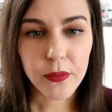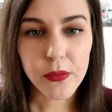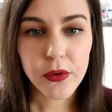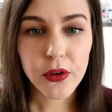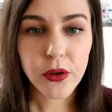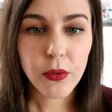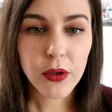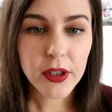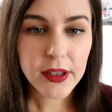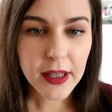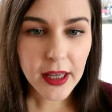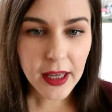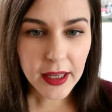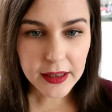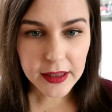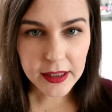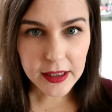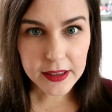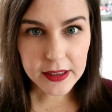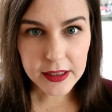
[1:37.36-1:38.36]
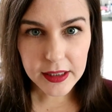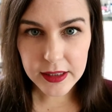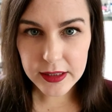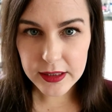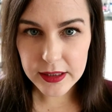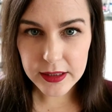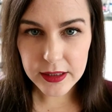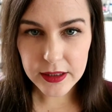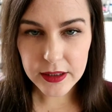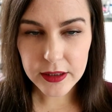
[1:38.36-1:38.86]
So once I had this
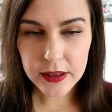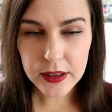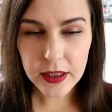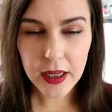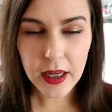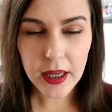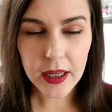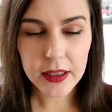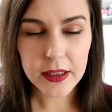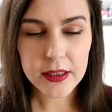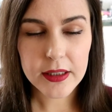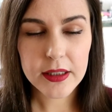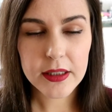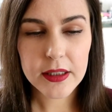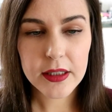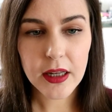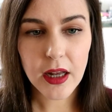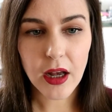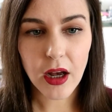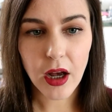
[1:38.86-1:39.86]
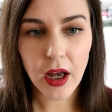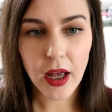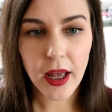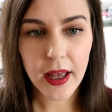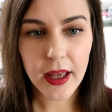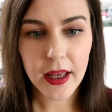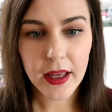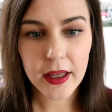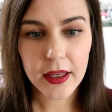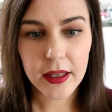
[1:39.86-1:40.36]
incident and
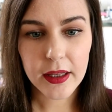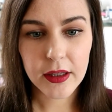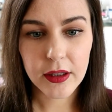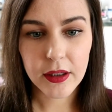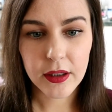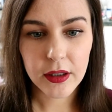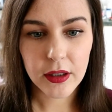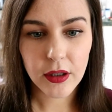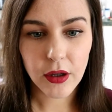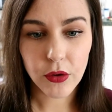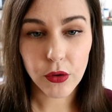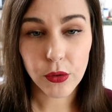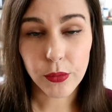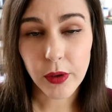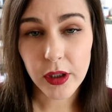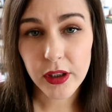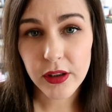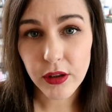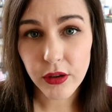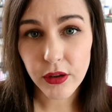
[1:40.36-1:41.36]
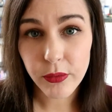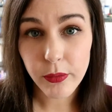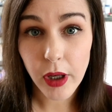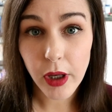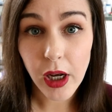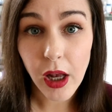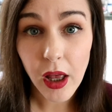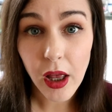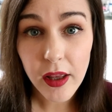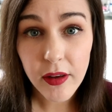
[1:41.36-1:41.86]
I almost lost my
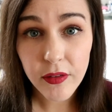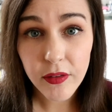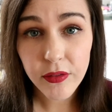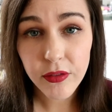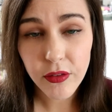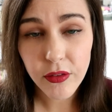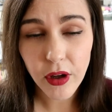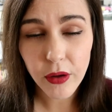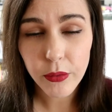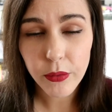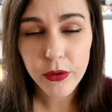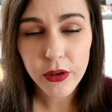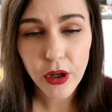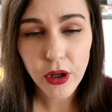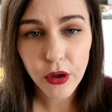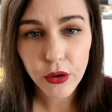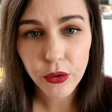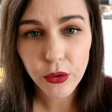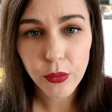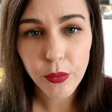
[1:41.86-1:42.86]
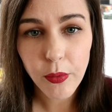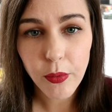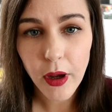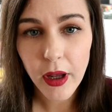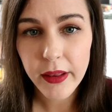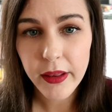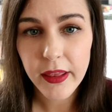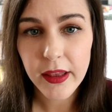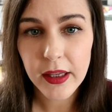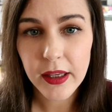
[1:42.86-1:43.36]
life, I was told
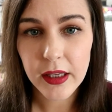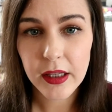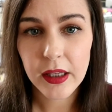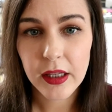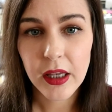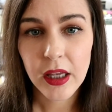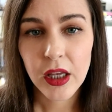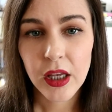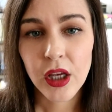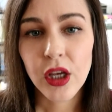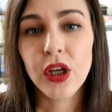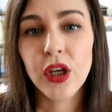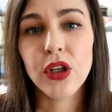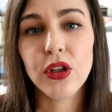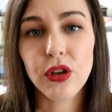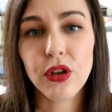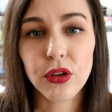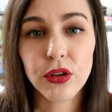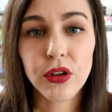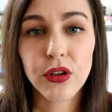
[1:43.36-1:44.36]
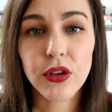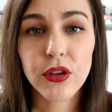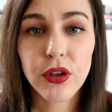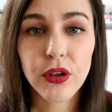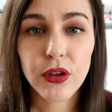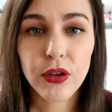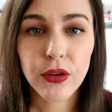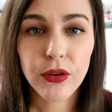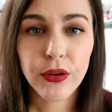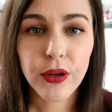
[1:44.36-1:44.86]
by the doctors
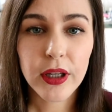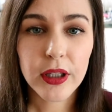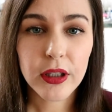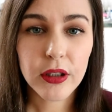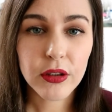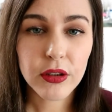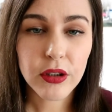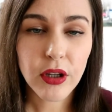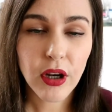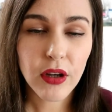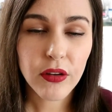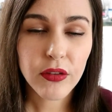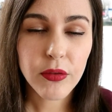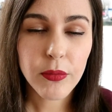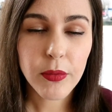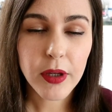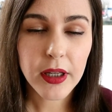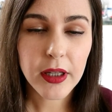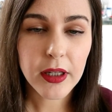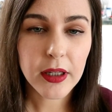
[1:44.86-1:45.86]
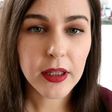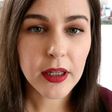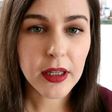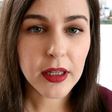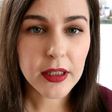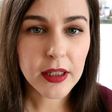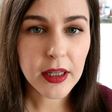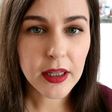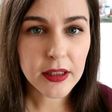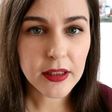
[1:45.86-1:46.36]
who had looked after me in
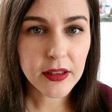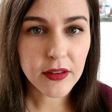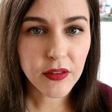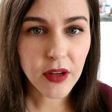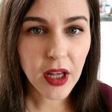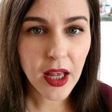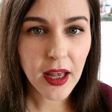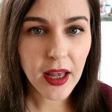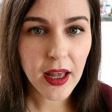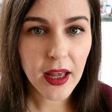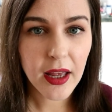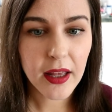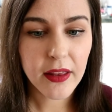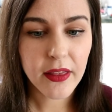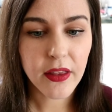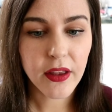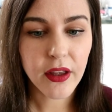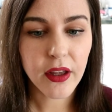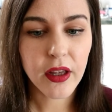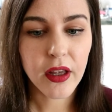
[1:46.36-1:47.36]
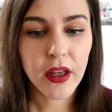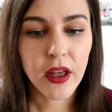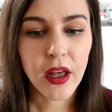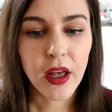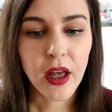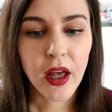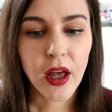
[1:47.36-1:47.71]
intensive care that